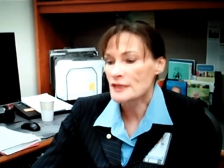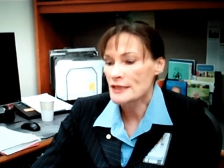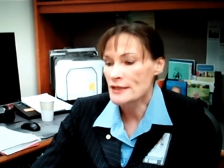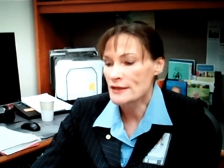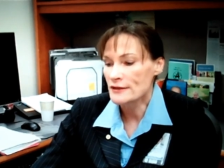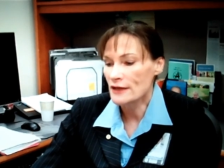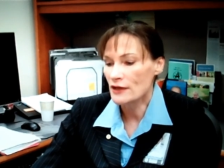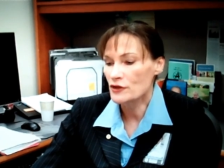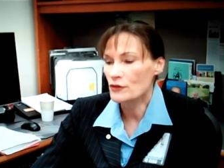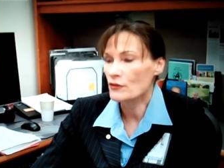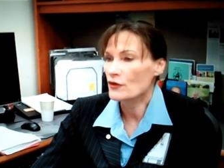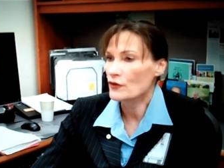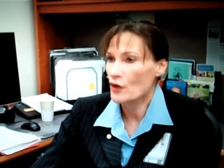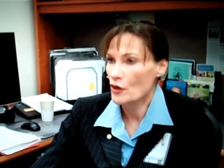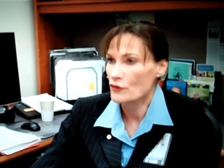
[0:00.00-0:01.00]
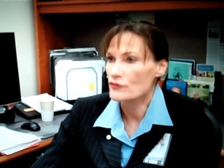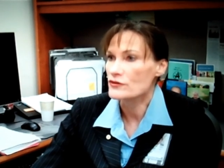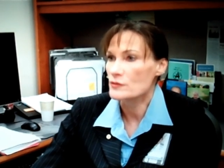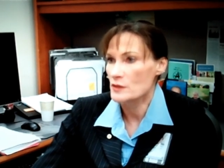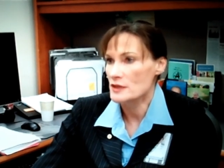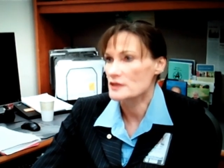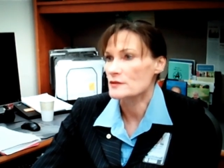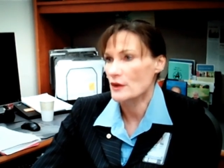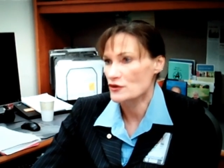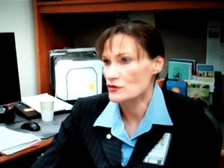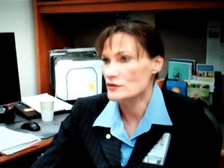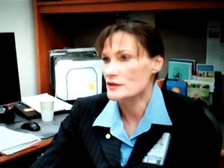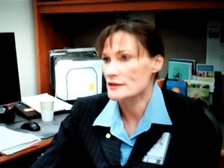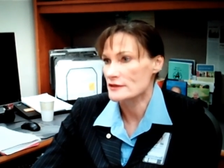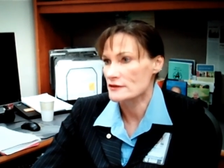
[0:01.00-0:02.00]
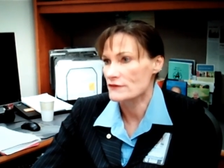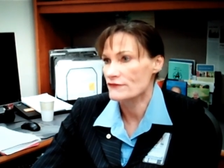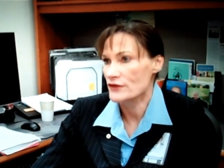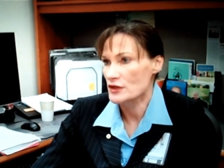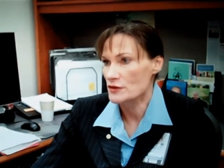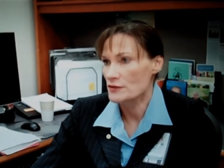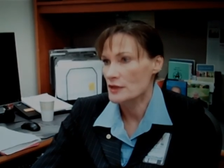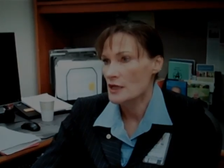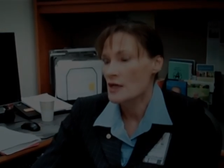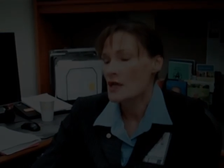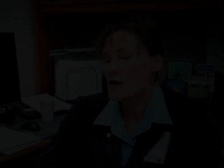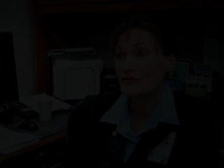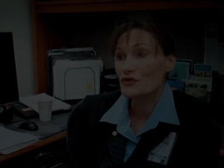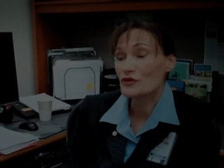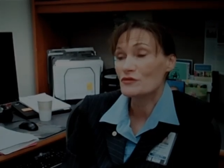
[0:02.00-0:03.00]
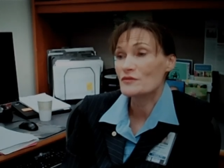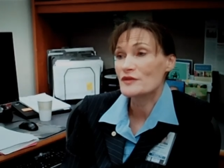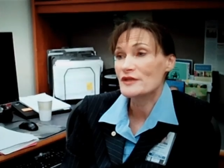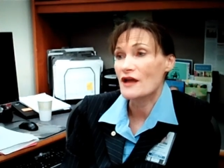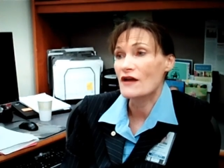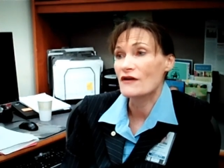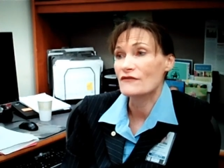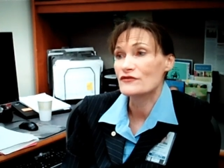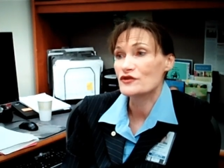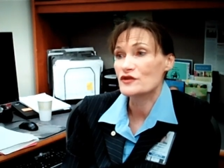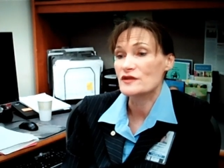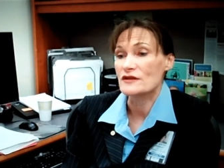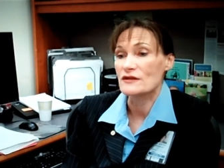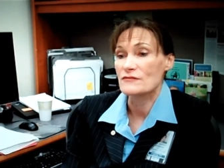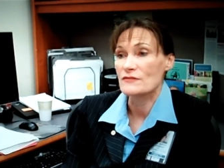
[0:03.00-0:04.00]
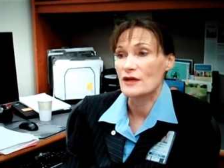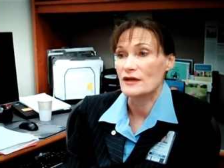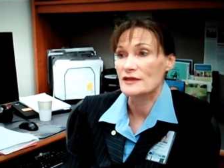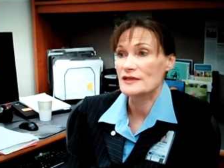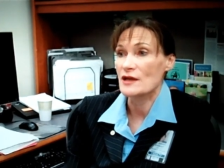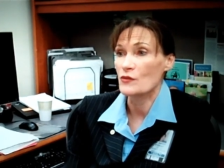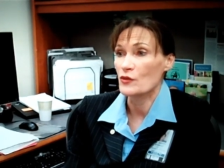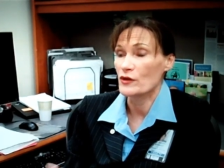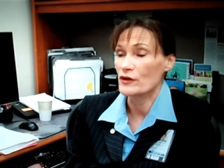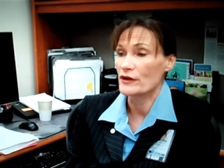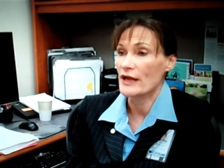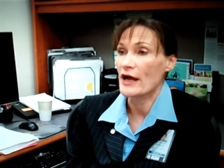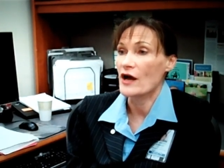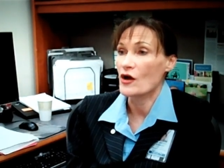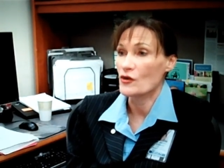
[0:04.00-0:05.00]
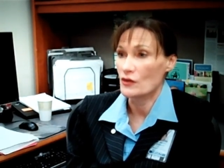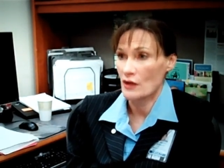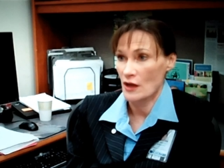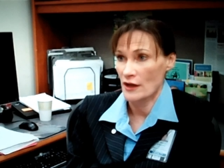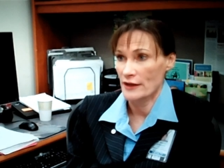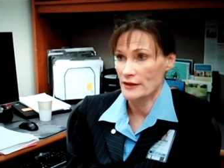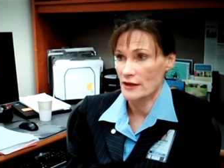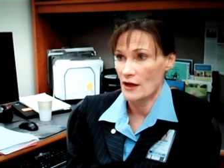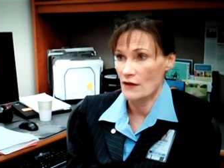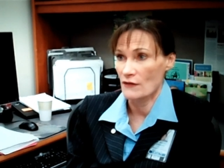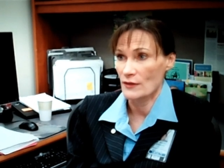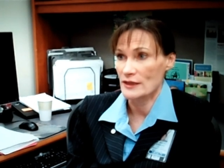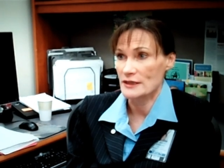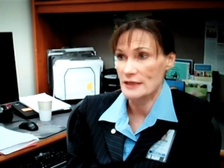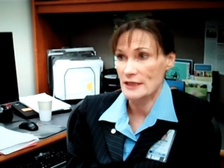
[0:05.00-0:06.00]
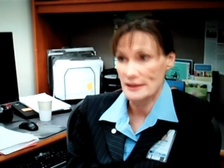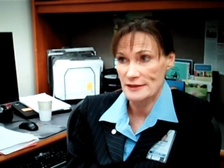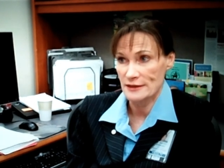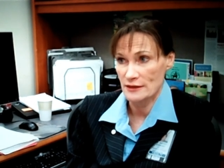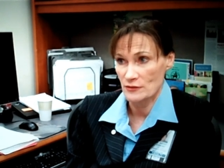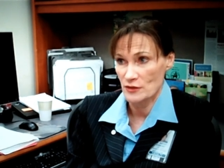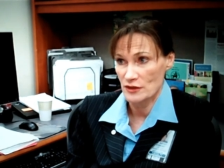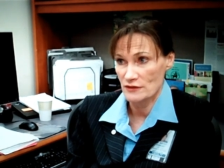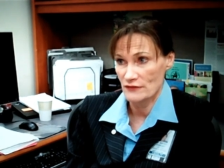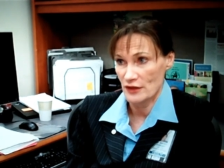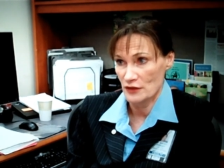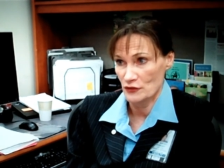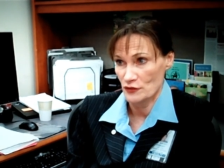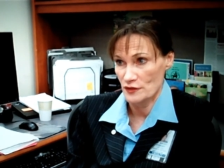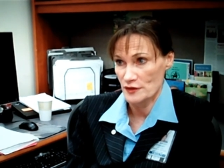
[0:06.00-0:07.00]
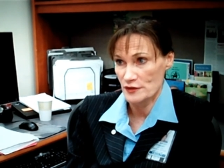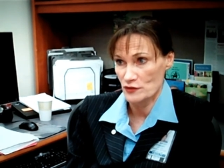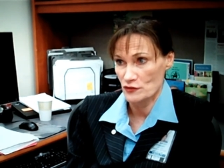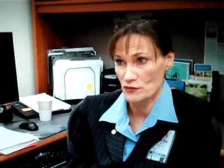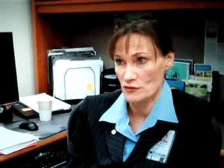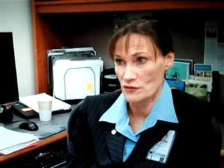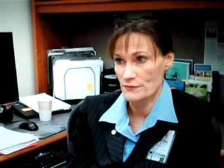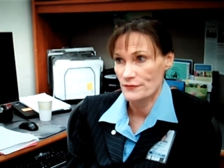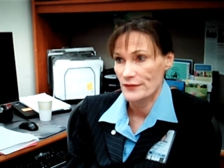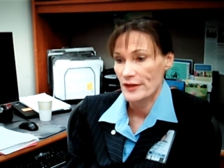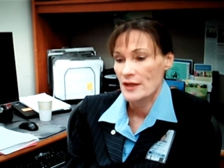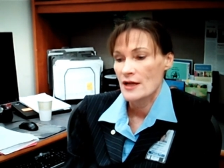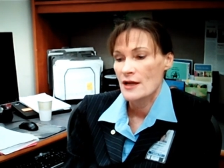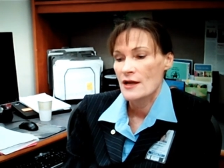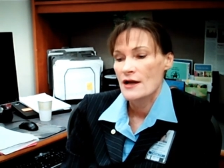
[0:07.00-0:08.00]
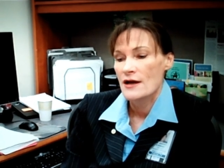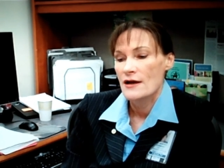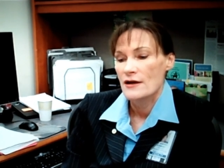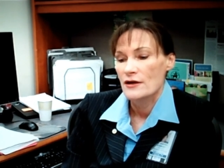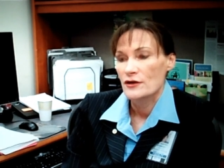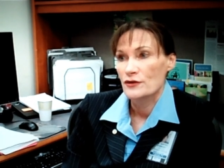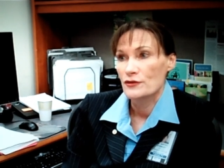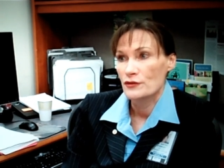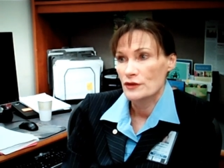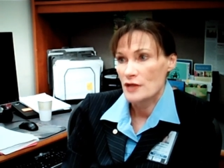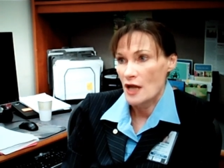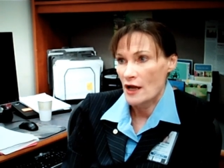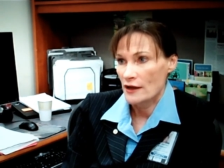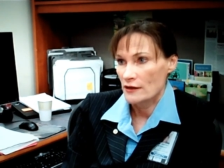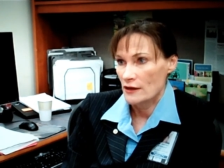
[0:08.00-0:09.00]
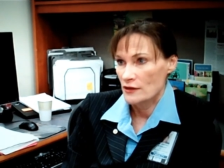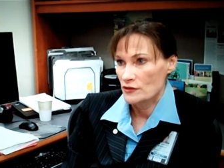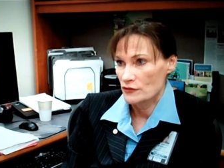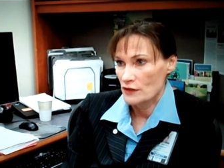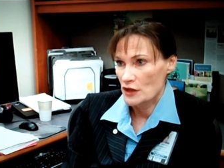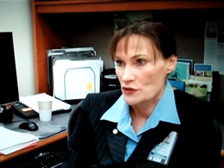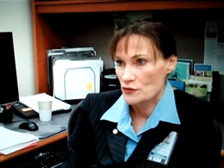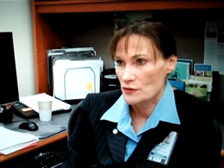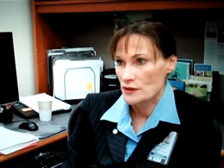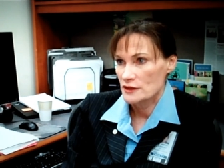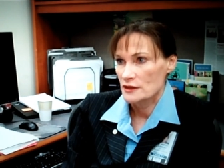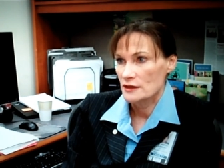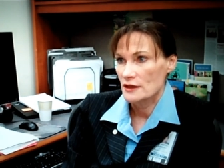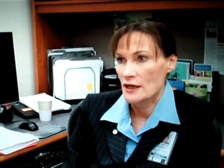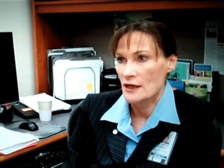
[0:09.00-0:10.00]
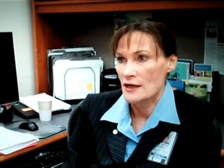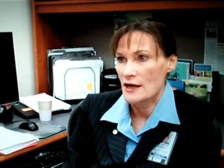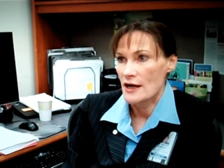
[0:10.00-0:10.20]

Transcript: and that you are known to be a specialist in the field. So in terms of just a, a summary and outline of what it takes to get admitted to veterinary school, good undergraduate uh,